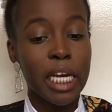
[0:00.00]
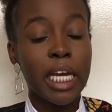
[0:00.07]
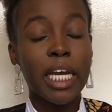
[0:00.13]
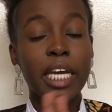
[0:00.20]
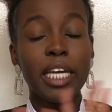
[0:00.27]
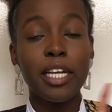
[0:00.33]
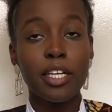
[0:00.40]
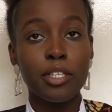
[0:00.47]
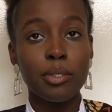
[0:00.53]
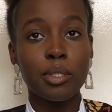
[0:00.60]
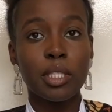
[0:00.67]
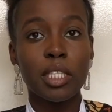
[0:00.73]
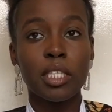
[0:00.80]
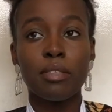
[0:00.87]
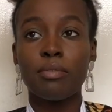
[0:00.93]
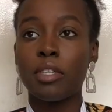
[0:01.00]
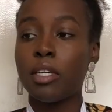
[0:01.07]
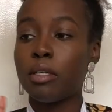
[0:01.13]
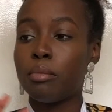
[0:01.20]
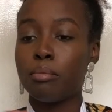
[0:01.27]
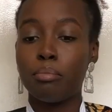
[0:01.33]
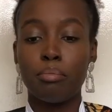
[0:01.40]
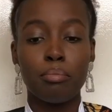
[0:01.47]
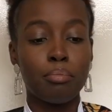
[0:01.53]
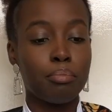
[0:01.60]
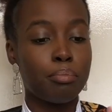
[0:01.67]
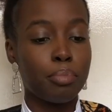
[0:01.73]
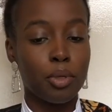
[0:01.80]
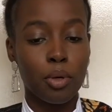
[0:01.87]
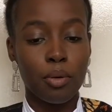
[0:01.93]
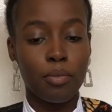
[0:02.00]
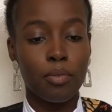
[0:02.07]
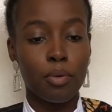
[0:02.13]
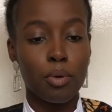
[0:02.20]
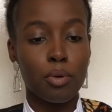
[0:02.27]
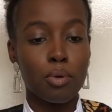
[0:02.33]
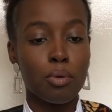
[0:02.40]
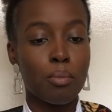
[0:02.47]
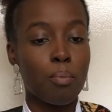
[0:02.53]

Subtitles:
Inclusive, beautiful,